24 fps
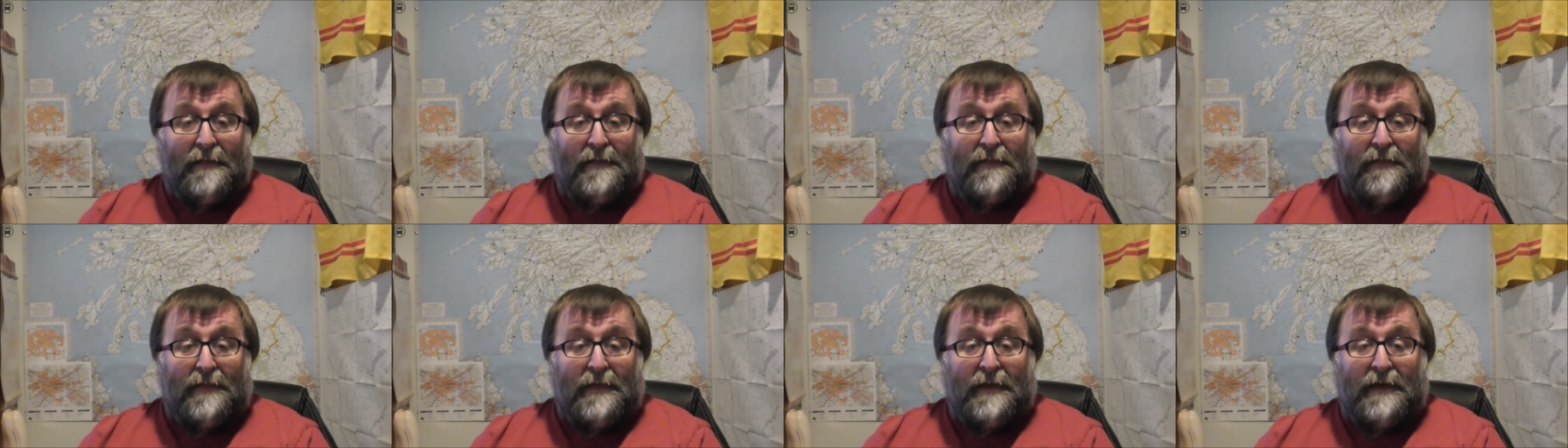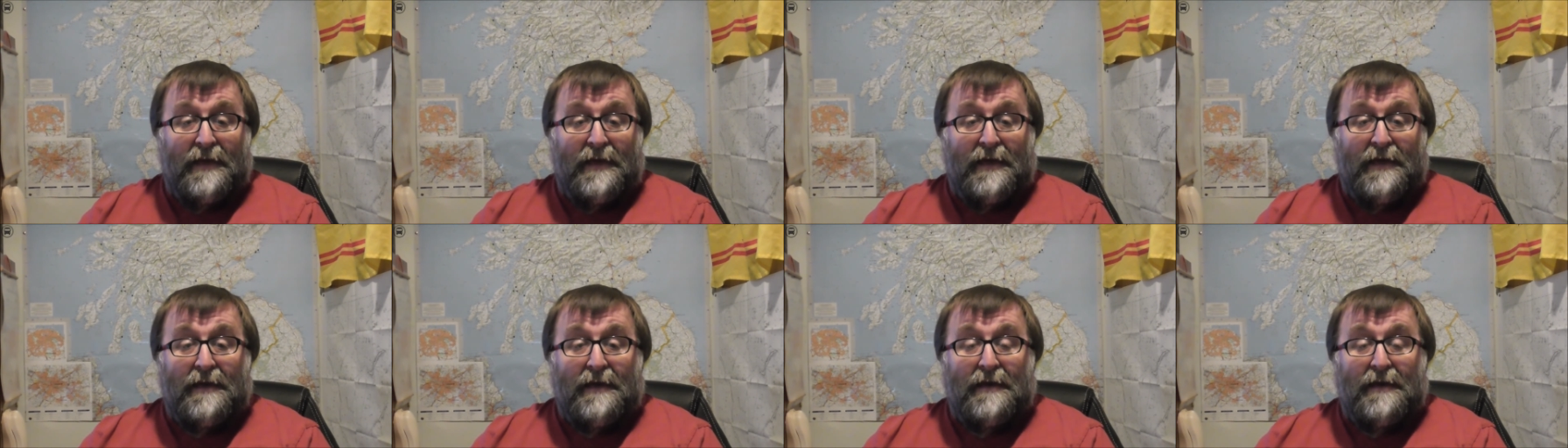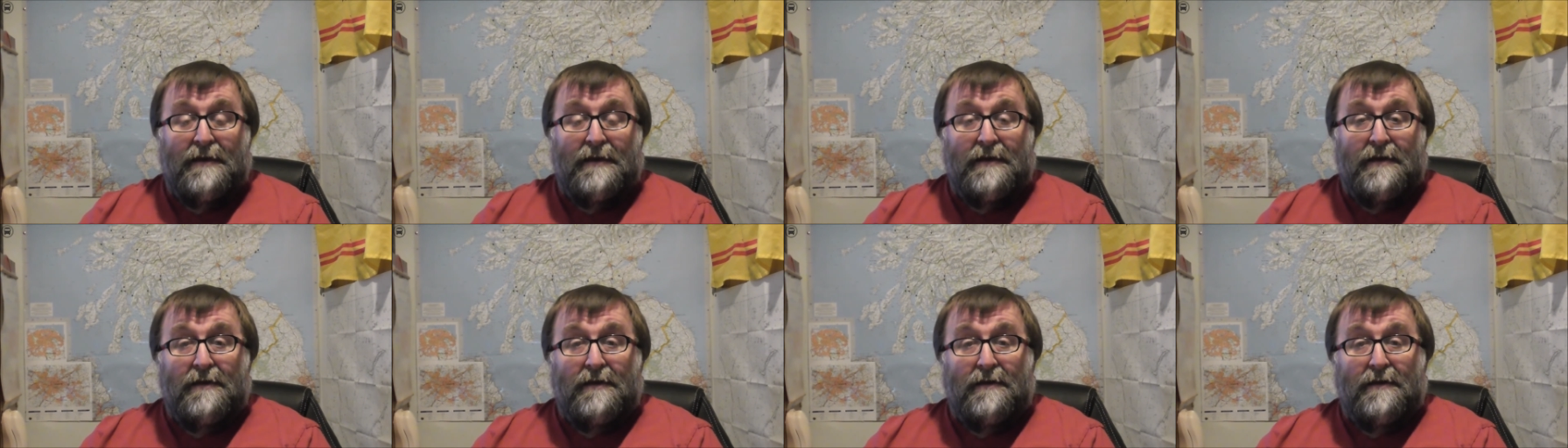The
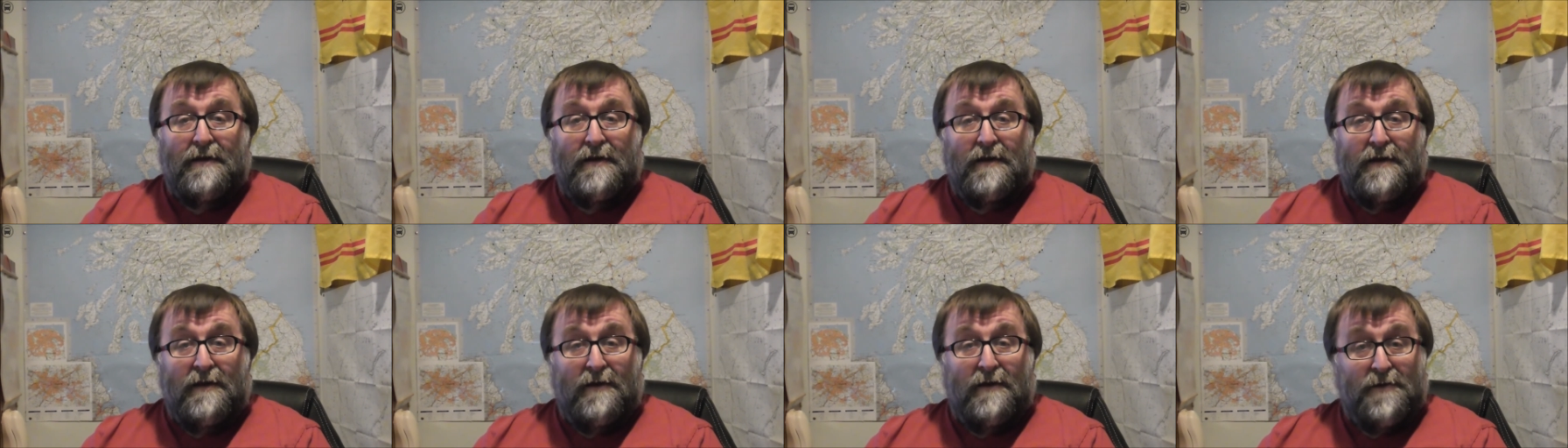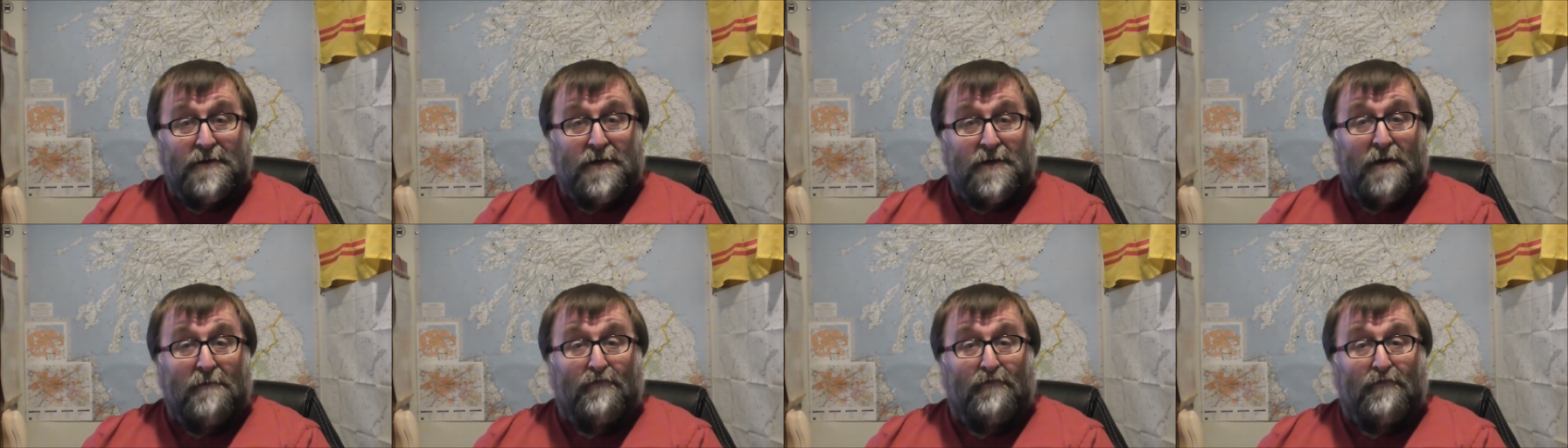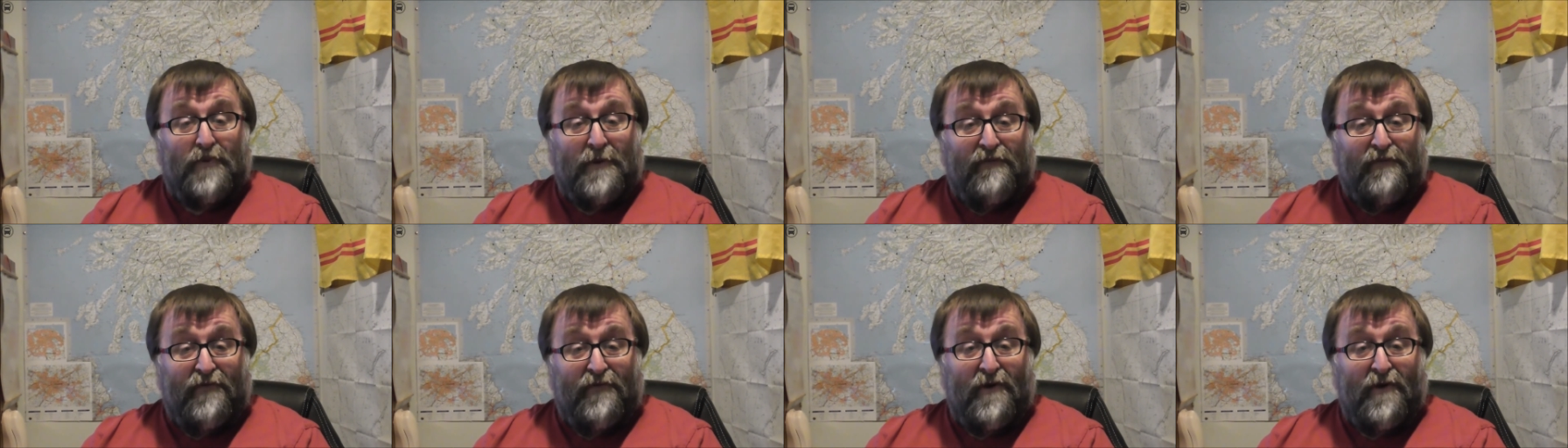YouTube
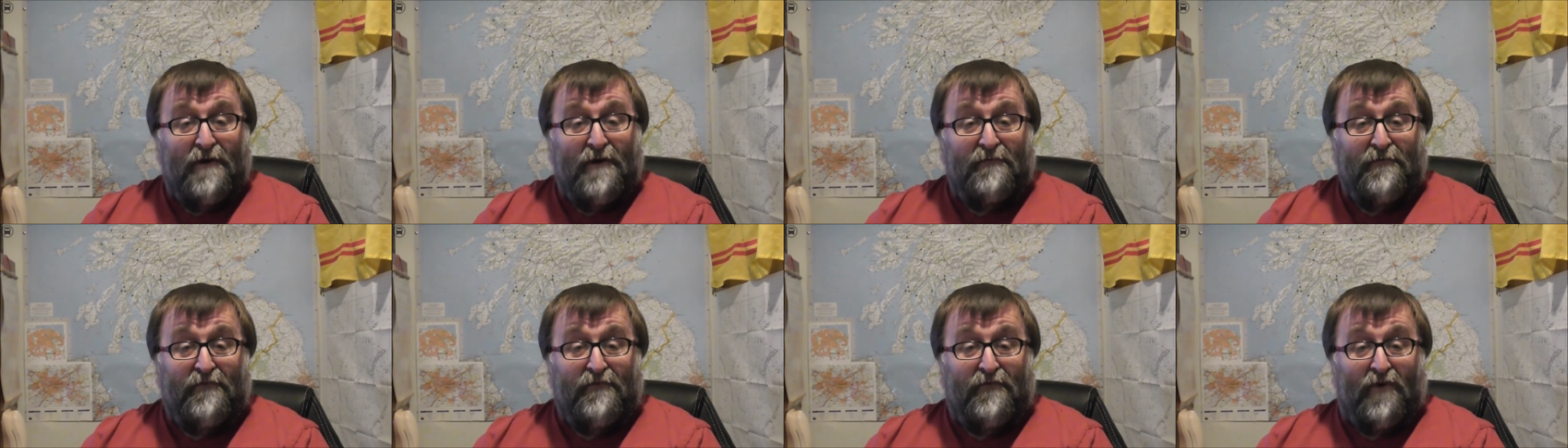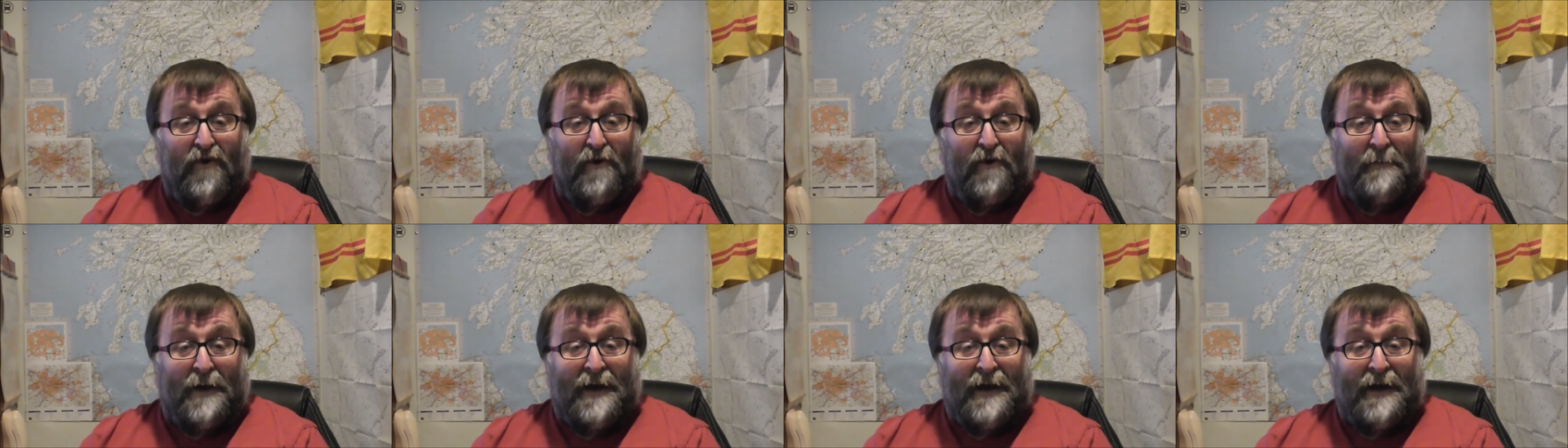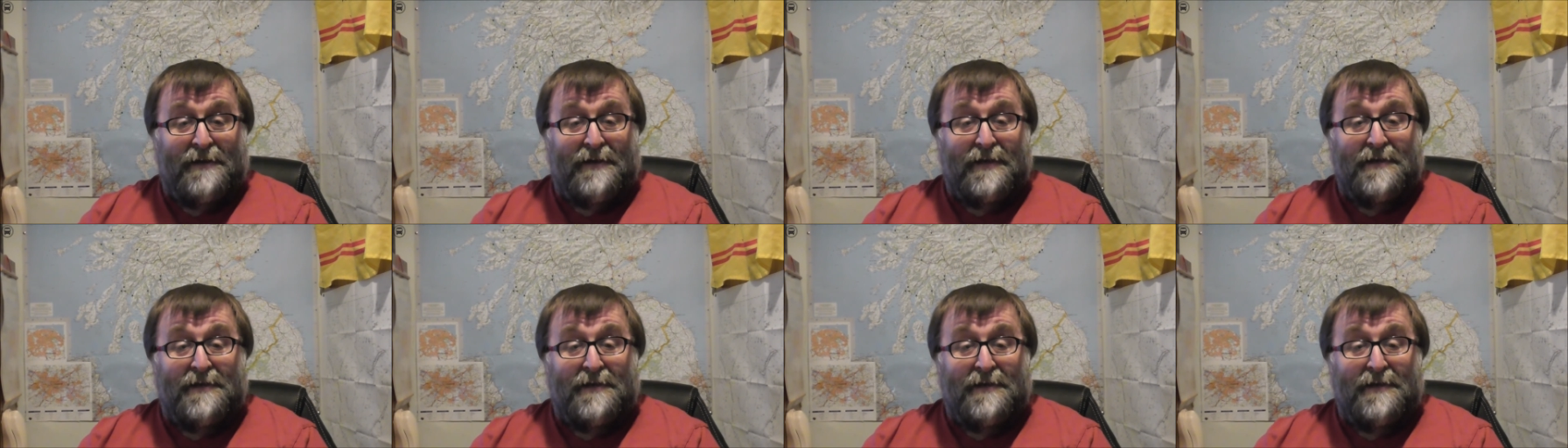preferred format